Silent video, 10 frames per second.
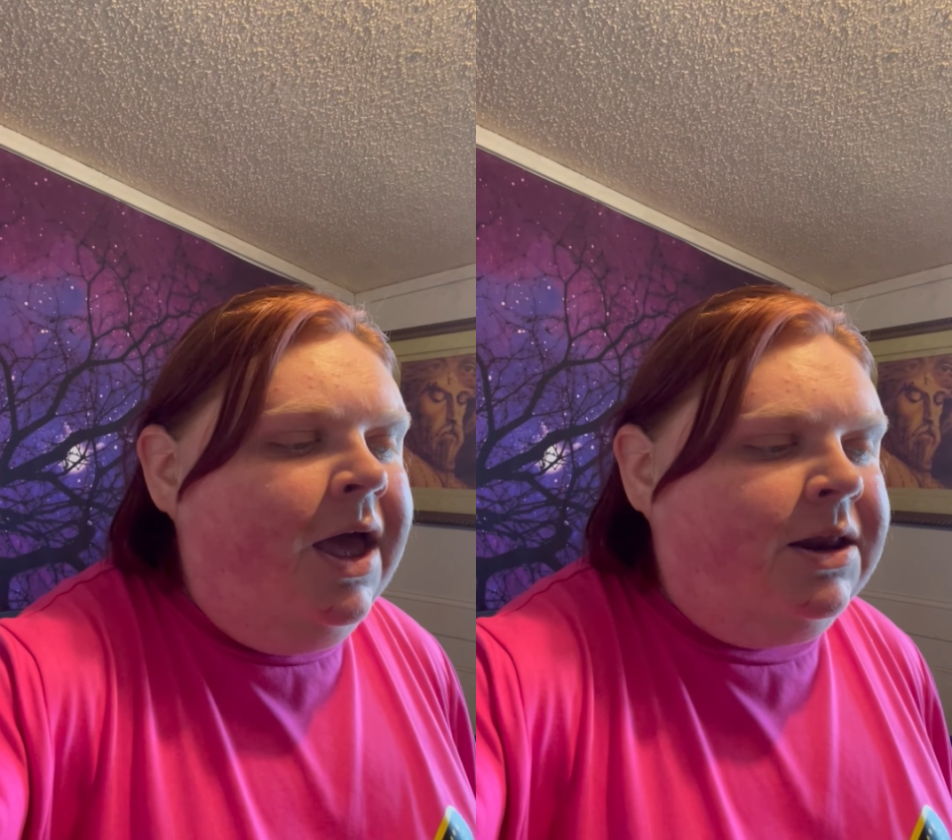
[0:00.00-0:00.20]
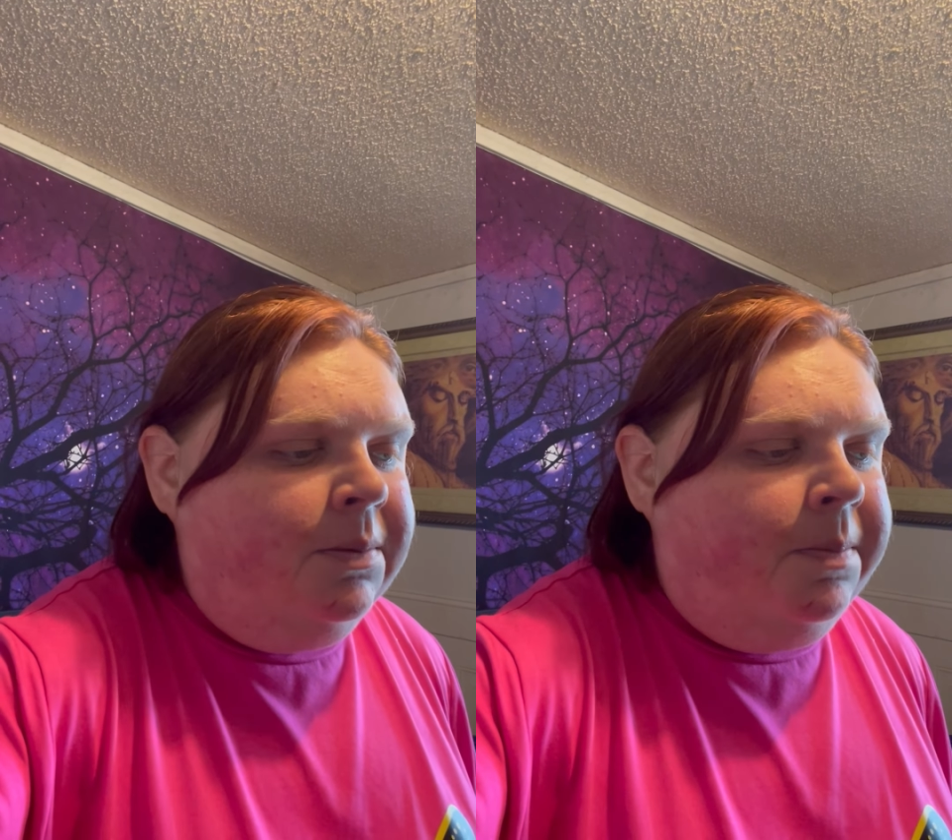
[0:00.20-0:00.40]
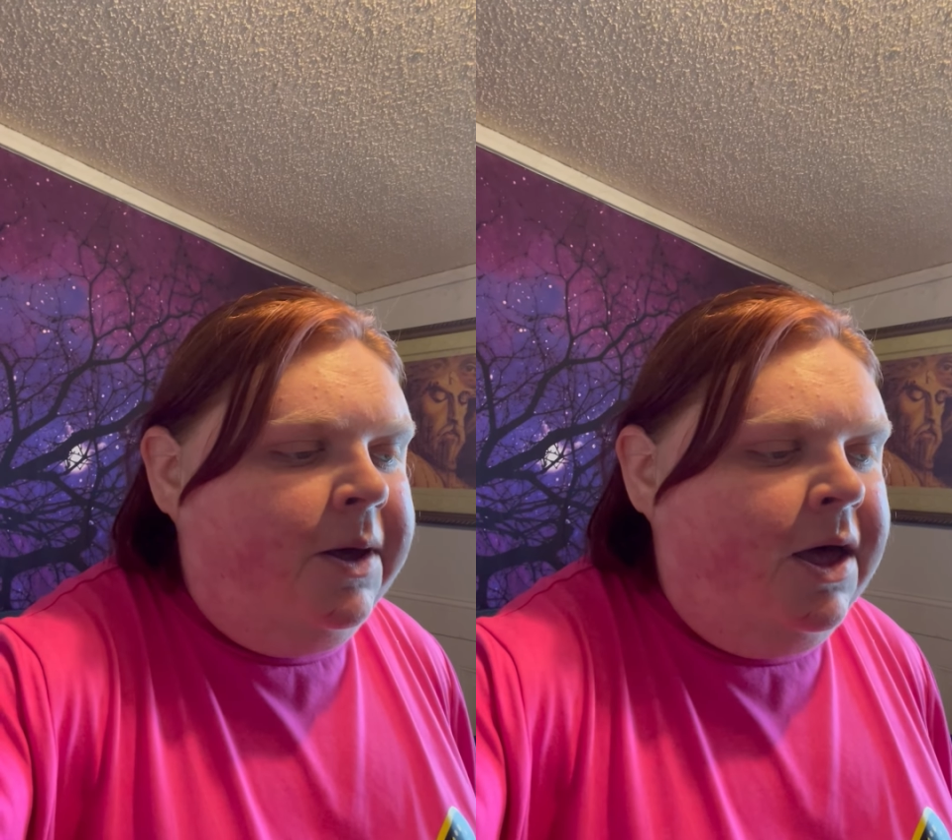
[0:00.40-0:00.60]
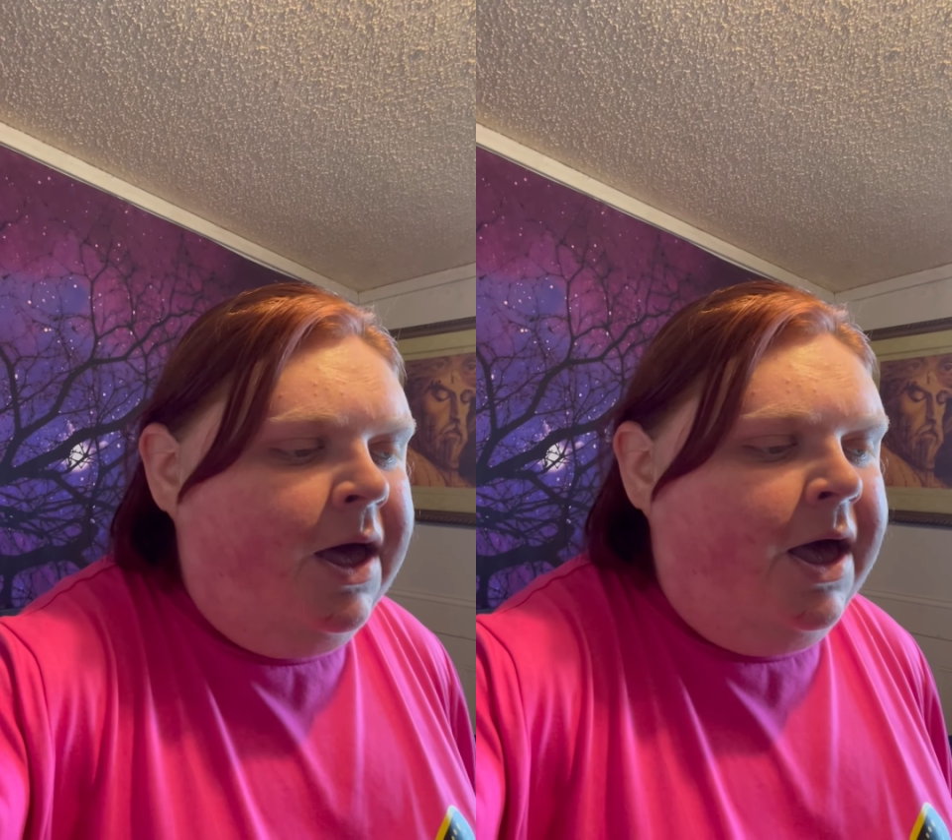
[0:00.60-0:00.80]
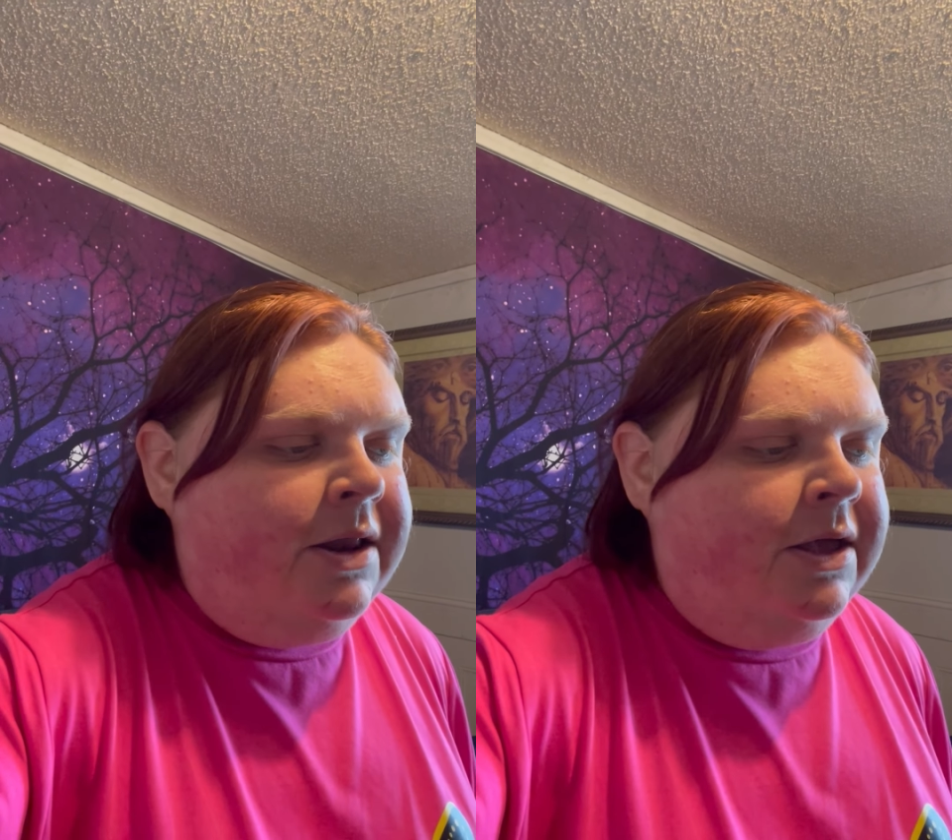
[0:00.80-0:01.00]

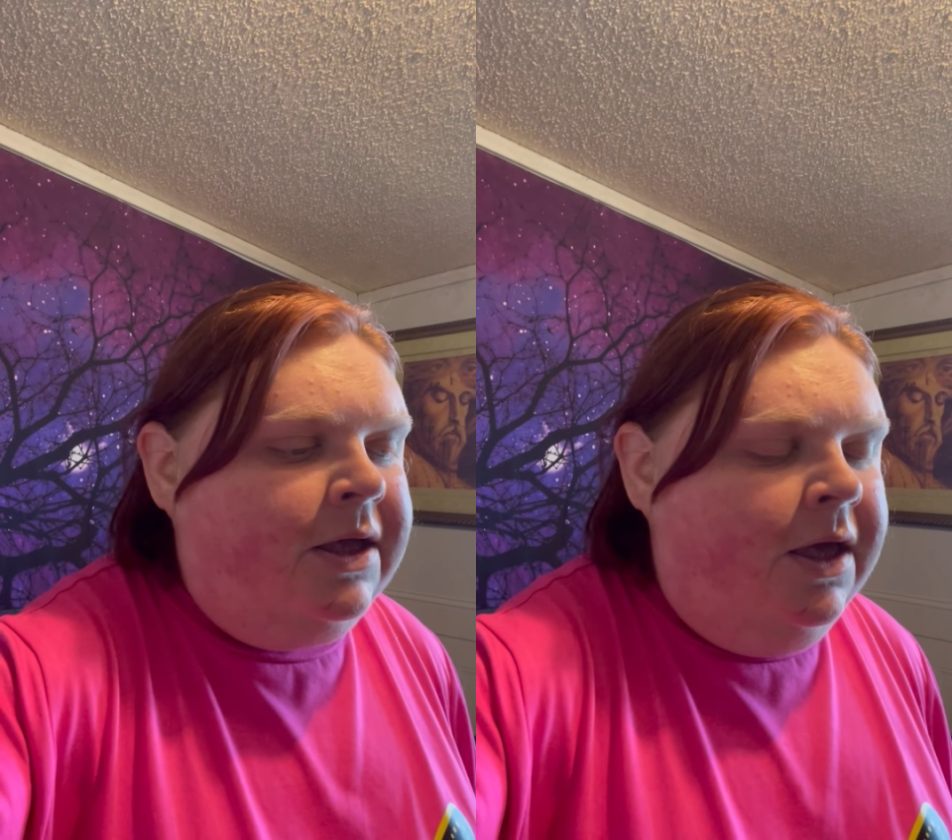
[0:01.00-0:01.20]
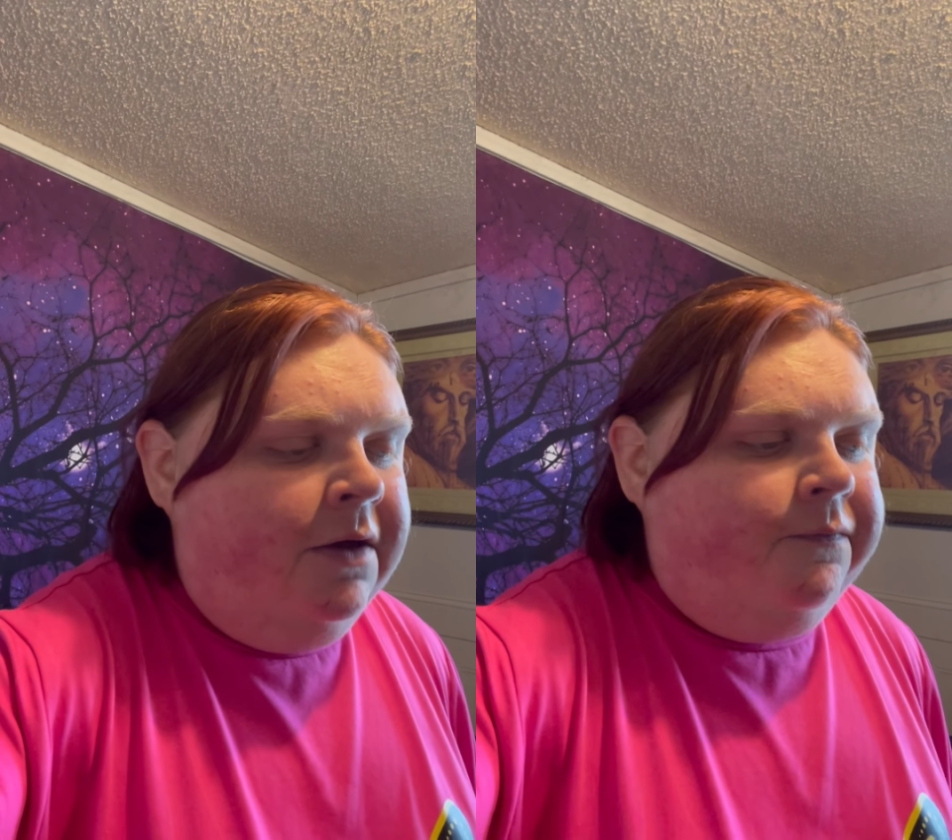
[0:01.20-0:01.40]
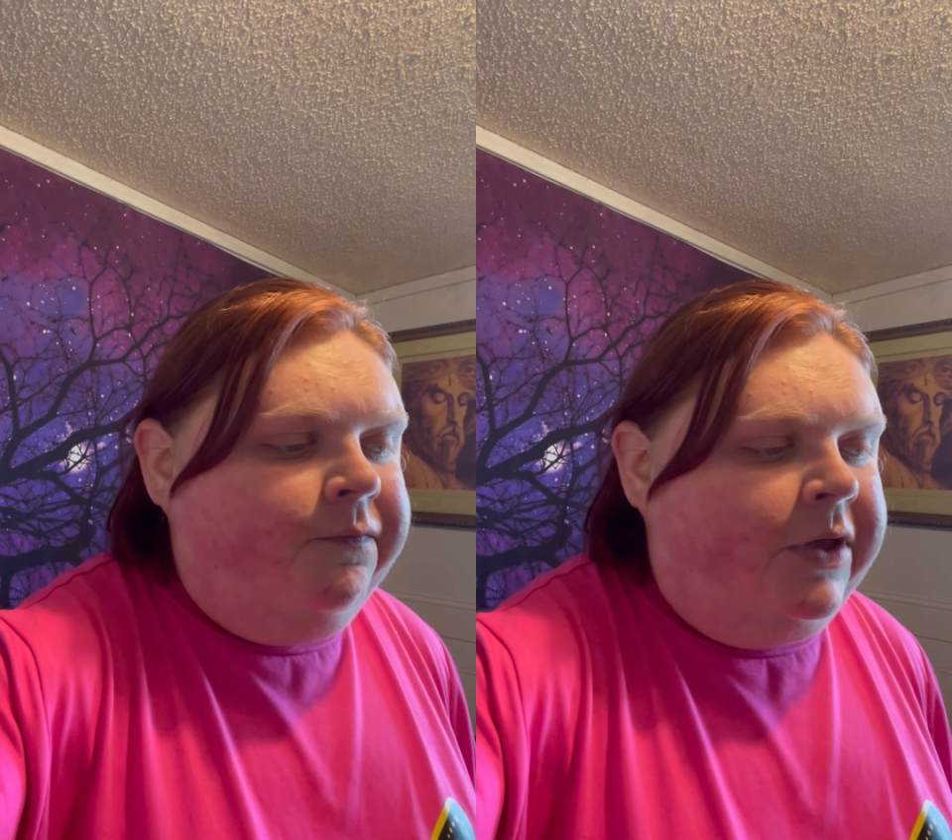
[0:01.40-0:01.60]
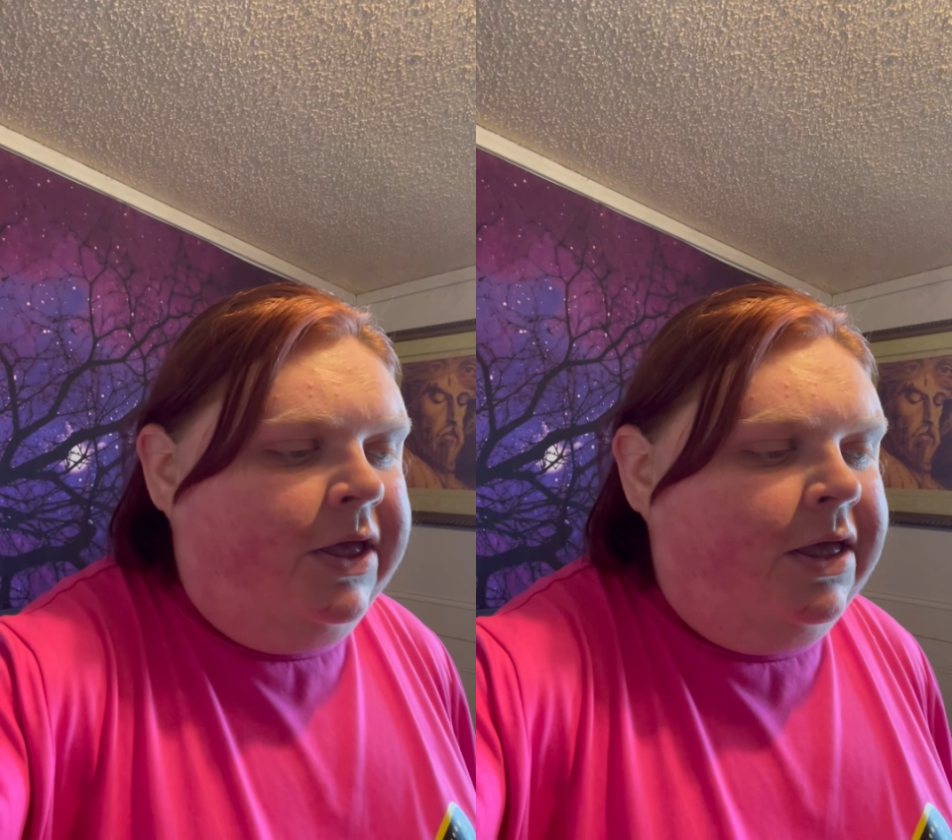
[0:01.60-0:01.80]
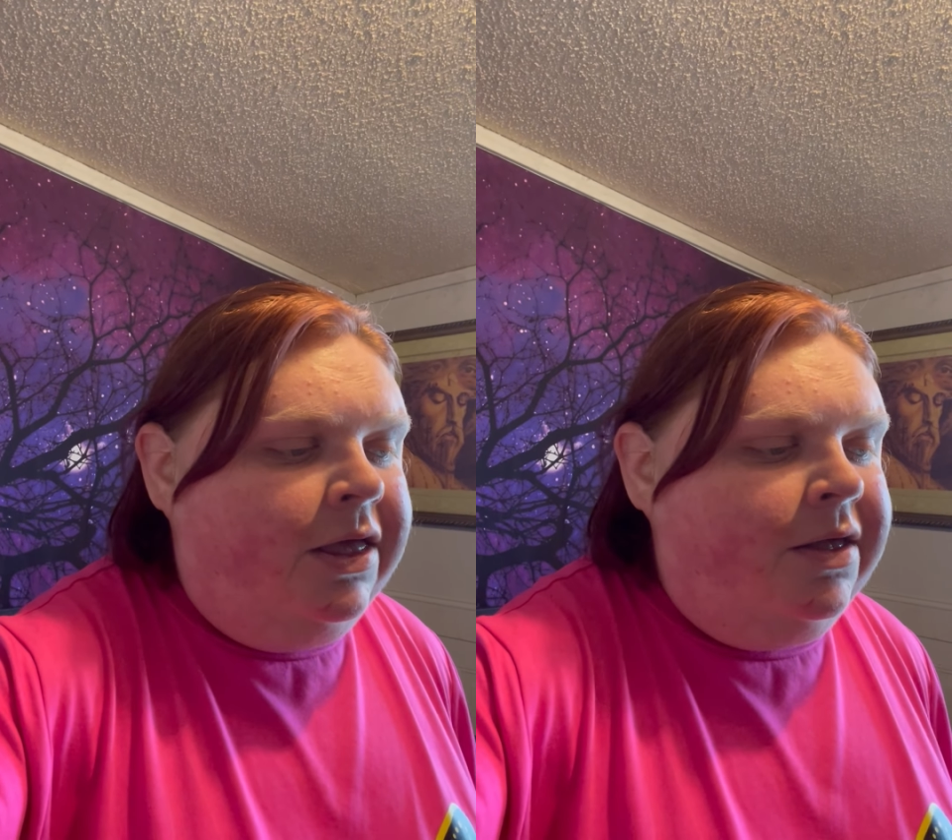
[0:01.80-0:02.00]
anybody
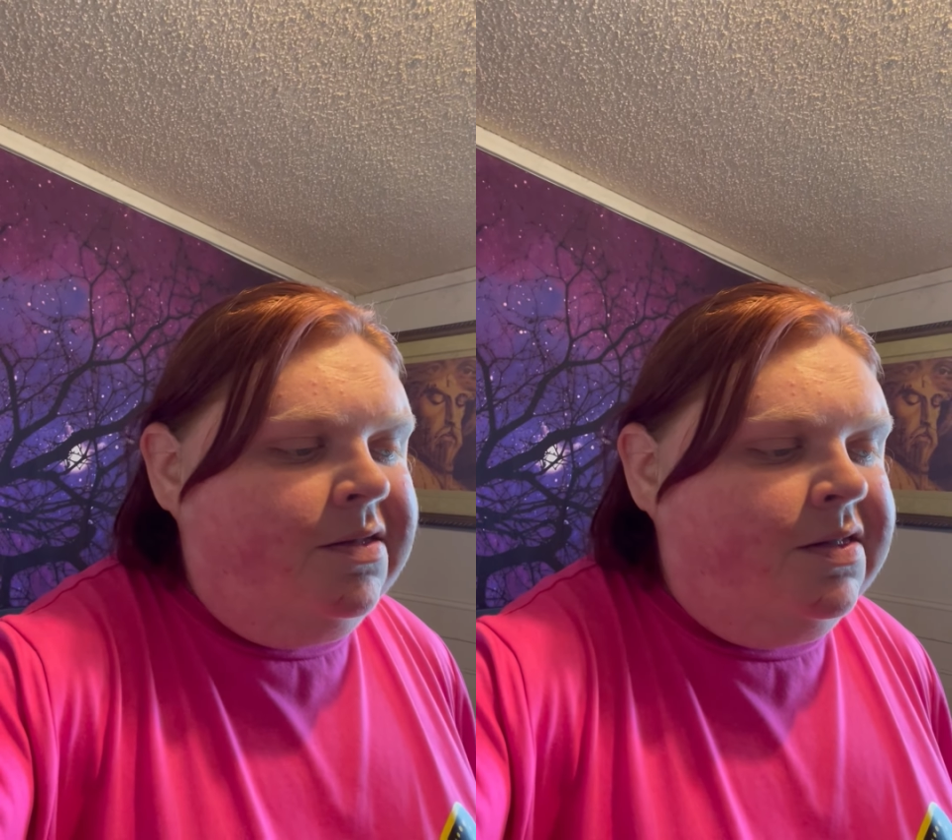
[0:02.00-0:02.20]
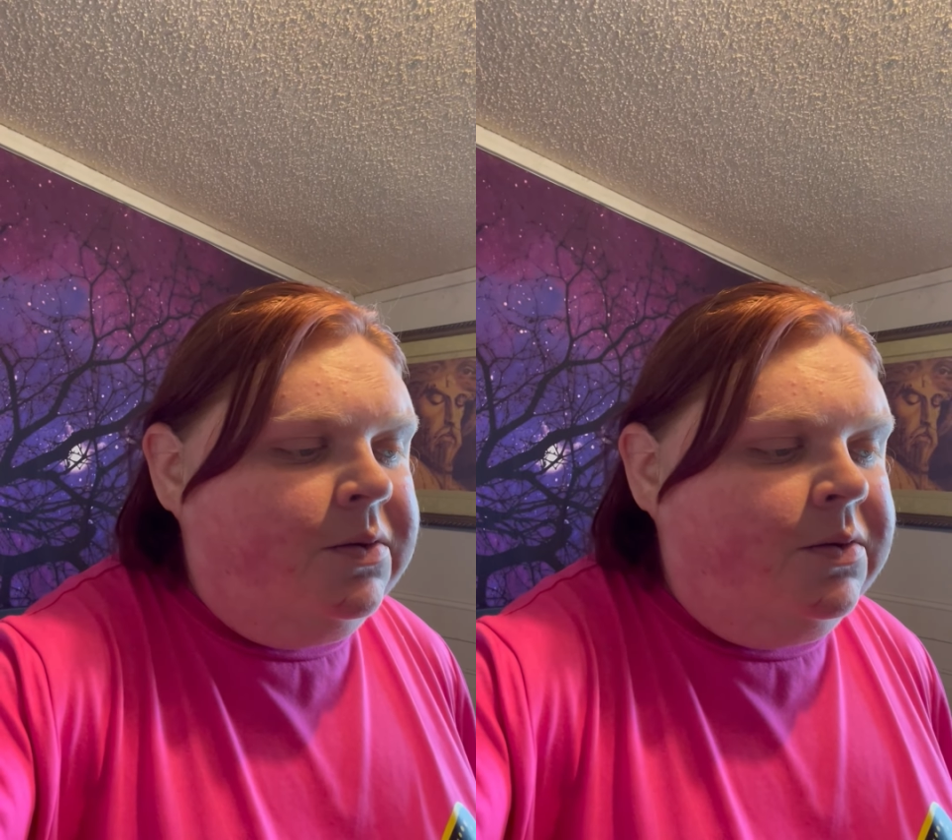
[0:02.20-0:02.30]
feels